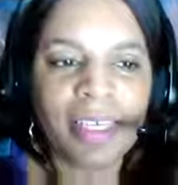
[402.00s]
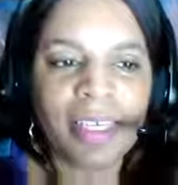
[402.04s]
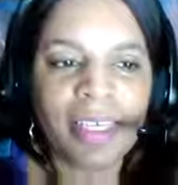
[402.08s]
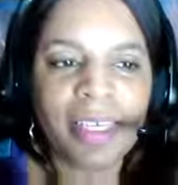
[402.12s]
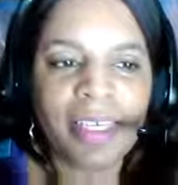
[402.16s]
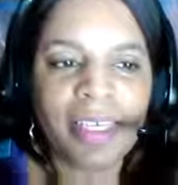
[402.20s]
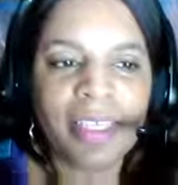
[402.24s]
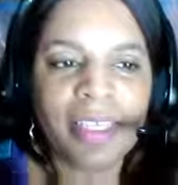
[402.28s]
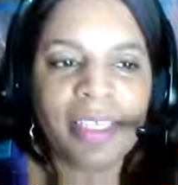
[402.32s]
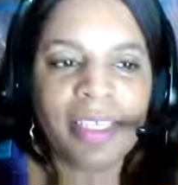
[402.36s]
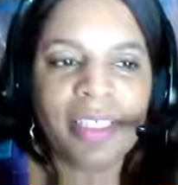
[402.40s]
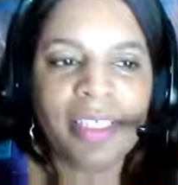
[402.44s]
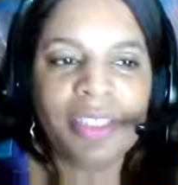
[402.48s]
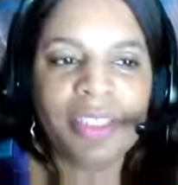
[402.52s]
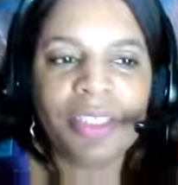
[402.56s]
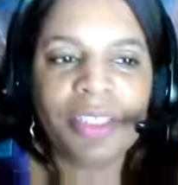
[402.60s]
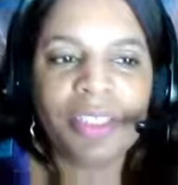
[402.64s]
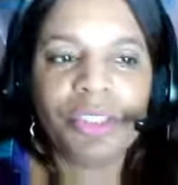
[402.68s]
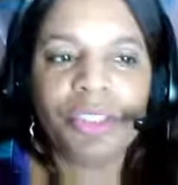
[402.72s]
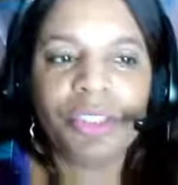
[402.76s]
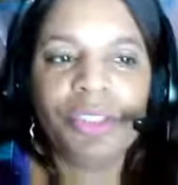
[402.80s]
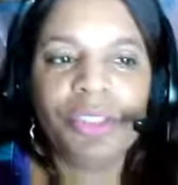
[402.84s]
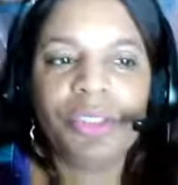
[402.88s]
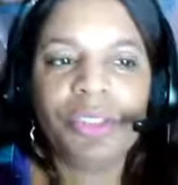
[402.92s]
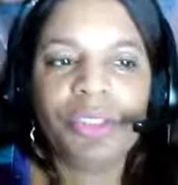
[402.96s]
and
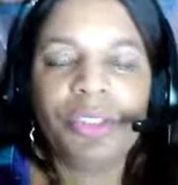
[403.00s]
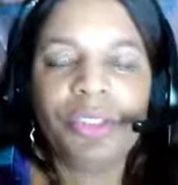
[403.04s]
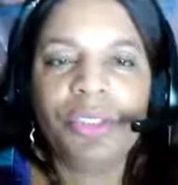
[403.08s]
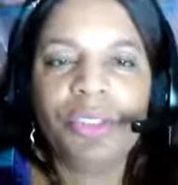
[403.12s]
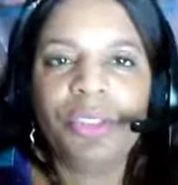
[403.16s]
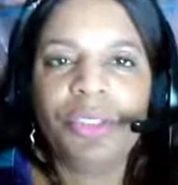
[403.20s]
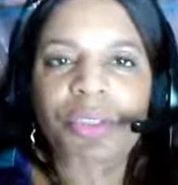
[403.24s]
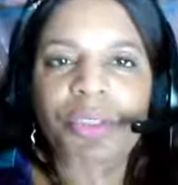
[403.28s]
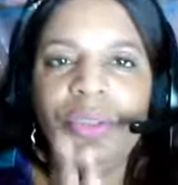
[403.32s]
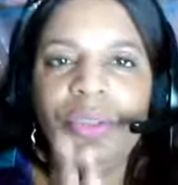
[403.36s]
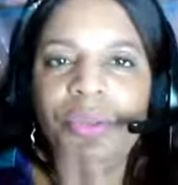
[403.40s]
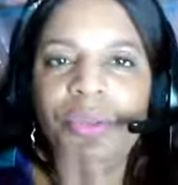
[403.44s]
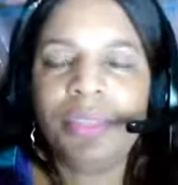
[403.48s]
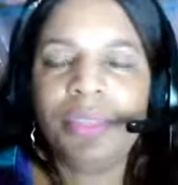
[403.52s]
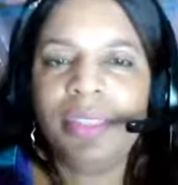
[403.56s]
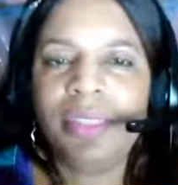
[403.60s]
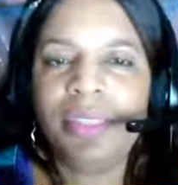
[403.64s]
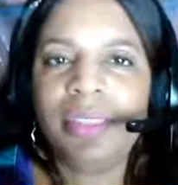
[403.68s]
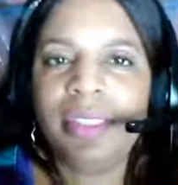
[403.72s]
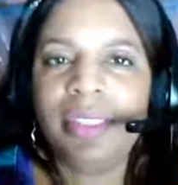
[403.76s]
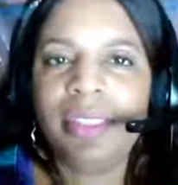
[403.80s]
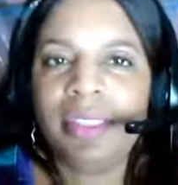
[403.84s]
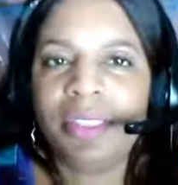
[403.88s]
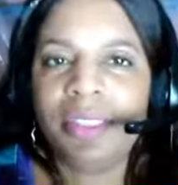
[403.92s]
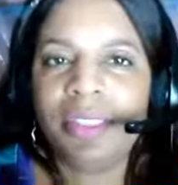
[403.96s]
you
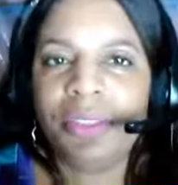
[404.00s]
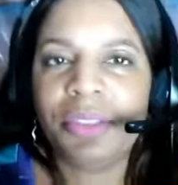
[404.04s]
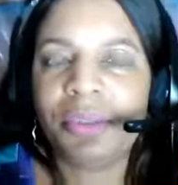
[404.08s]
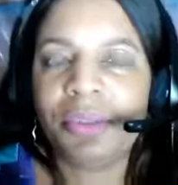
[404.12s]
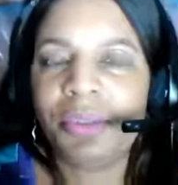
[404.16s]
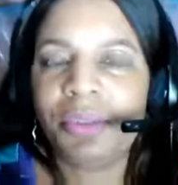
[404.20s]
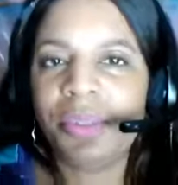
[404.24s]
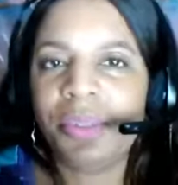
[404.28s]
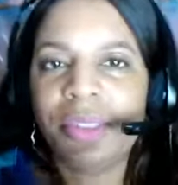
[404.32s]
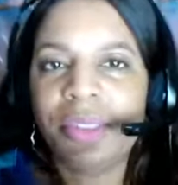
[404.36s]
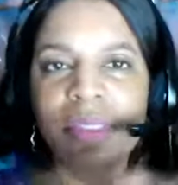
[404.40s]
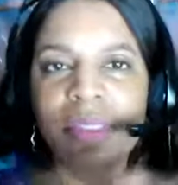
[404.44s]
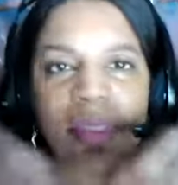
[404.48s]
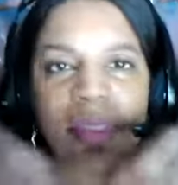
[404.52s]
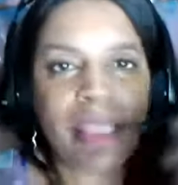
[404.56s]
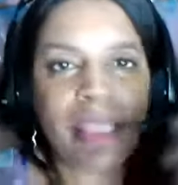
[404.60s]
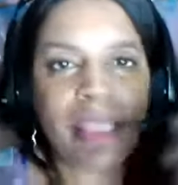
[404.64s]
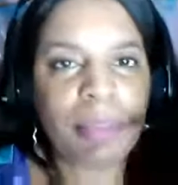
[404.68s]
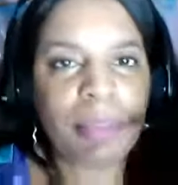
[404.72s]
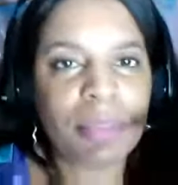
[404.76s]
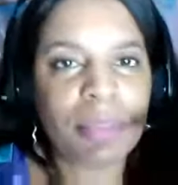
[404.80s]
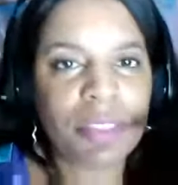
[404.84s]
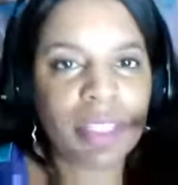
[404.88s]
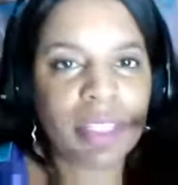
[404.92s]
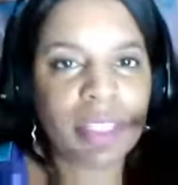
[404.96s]
can get those
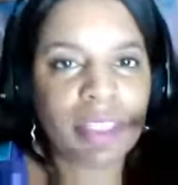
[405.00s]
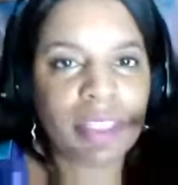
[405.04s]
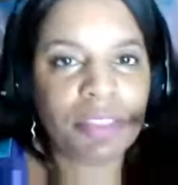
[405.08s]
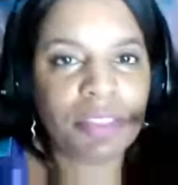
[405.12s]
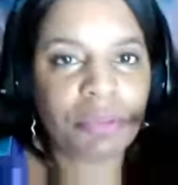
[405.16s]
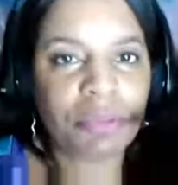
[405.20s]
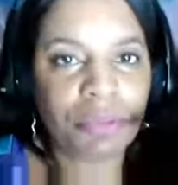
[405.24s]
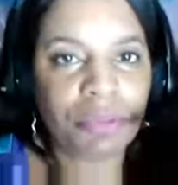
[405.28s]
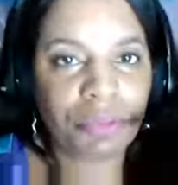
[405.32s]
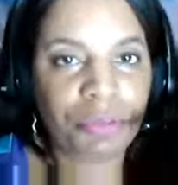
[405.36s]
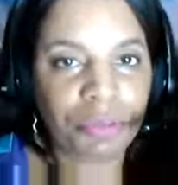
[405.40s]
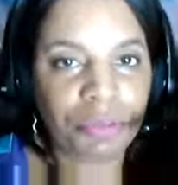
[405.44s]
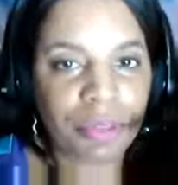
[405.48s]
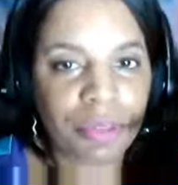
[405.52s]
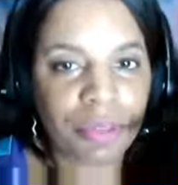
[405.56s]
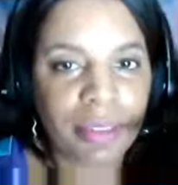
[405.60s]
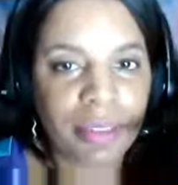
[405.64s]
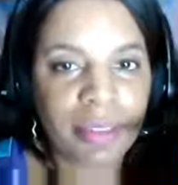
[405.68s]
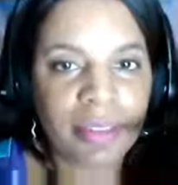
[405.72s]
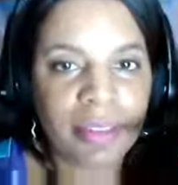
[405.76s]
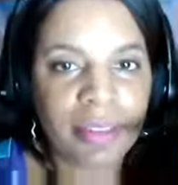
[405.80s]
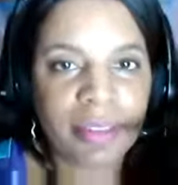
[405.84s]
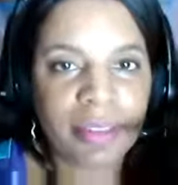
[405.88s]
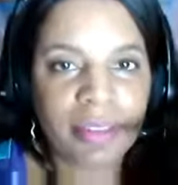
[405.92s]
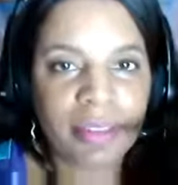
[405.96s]
type of sites for
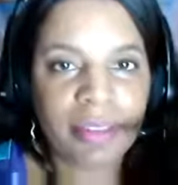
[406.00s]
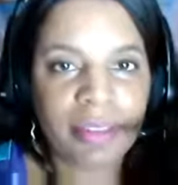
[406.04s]
free.